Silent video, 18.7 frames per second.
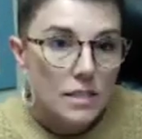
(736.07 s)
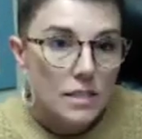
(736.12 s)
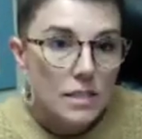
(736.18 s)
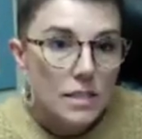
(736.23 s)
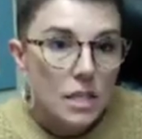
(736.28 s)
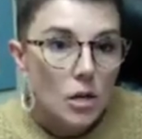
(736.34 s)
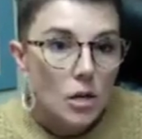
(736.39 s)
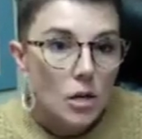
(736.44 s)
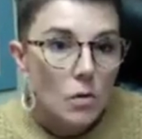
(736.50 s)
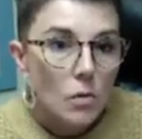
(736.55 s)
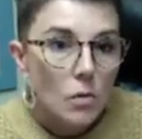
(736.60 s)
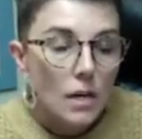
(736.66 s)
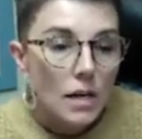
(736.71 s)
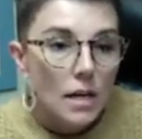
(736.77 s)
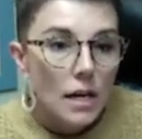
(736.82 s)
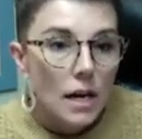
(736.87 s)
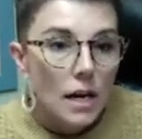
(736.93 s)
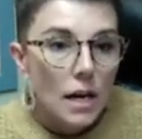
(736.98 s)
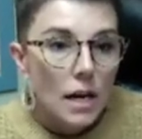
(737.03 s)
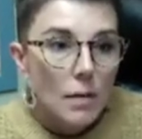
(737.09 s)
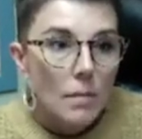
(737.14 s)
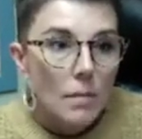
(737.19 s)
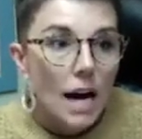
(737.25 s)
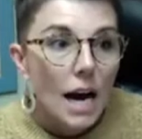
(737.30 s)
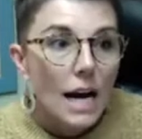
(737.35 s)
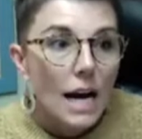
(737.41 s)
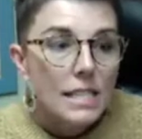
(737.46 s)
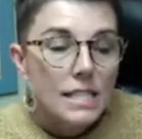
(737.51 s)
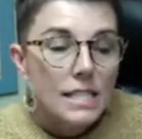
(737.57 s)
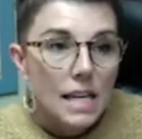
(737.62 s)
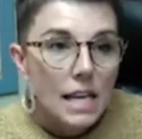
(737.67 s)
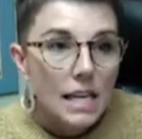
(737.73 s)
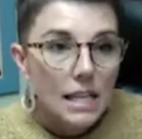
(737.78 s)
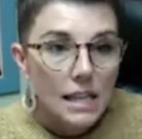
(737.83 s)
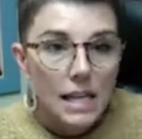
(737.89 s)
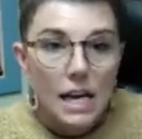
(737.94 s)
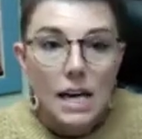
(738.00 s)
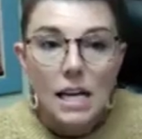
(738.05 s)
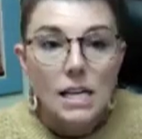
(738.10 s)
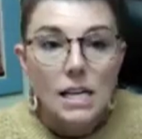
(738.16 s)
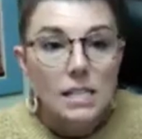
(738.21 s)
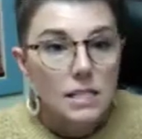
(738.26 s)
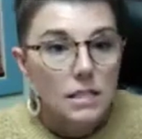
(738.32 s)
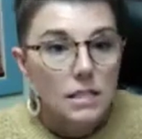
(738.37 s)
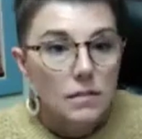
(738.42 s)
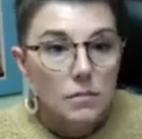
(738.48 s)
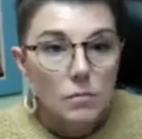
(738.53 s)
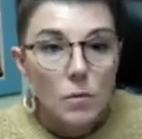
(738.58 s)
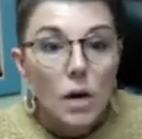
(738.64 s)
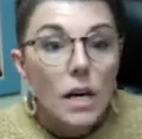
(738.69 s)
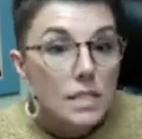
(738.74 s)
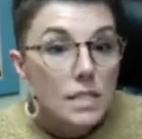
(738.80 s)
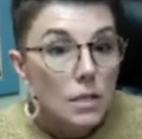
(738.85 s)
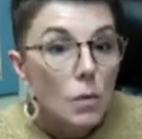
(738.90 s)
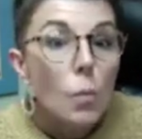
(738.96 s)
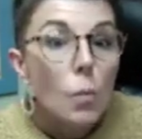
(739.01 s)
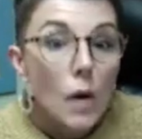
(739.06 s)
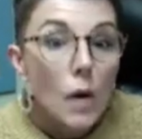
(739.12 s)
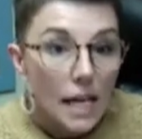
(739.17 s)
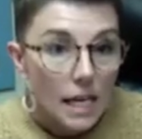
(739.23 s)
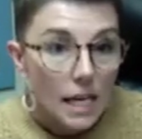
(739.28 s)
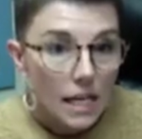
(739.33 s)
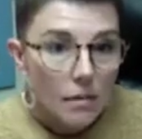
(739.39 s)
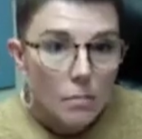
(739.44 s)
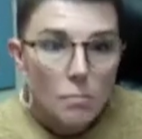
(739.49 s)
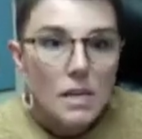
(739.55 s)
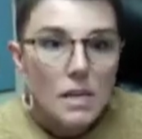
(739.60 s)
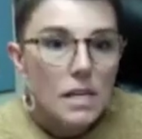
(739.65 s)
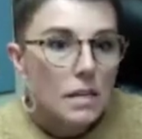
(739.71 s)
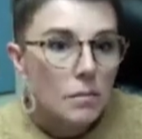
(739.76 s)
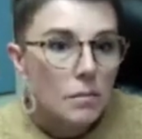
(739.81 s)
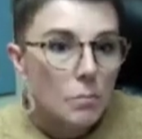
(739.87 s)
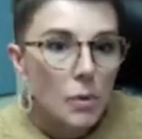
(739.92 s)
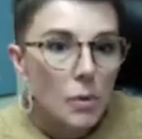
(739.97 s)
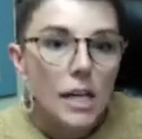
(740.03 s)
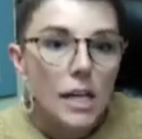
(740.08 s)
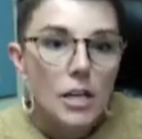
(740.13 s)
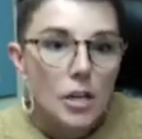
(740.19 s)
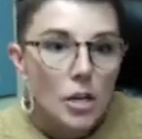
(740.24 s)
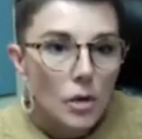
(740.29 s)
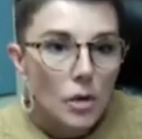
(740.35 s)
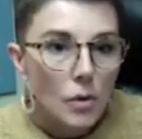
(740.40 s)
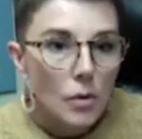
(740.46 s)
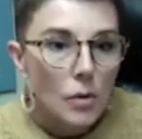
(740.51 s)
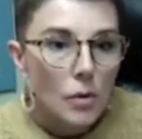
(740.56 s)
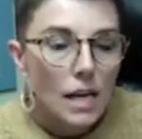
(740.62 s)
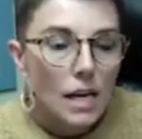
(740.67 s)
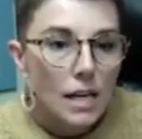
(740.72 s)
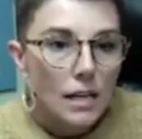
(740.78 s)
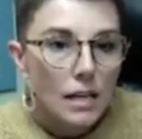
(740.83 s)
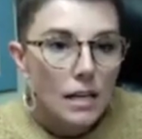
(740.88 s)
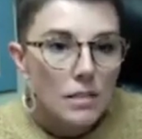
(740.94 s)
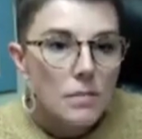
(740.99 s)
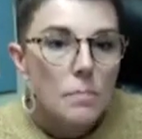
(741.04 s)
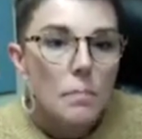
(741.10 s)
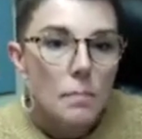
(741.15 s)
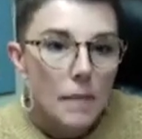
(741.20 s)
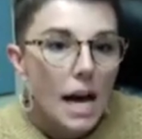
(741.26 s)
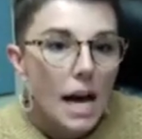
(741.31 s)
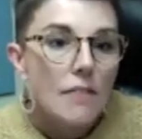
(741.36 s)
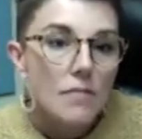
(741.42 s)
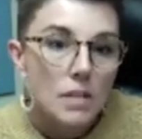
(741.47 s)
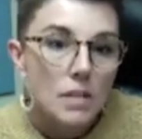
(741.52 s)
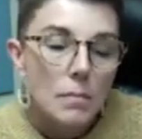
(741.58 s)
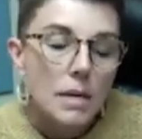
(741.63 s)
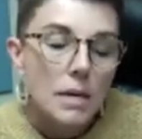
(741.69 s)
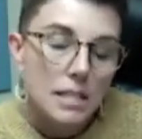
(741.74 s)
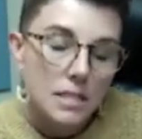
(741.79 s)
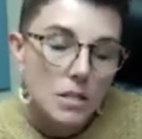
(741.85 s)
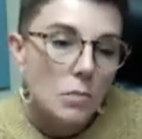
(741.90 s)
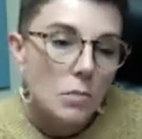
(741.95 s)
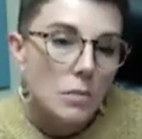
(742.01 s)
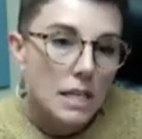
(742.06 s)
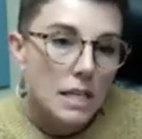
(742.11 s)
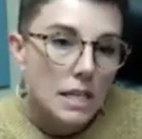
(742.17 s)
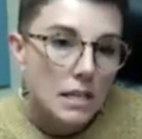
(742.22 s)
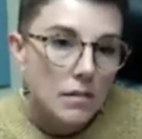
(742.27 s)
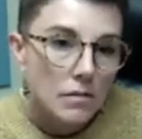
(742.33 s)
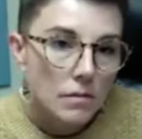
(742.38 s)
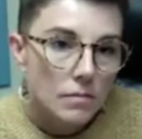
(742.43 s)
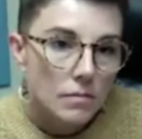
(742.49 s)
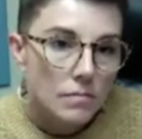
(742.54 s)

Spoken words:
So I take that as a win, being brand new and having to make so many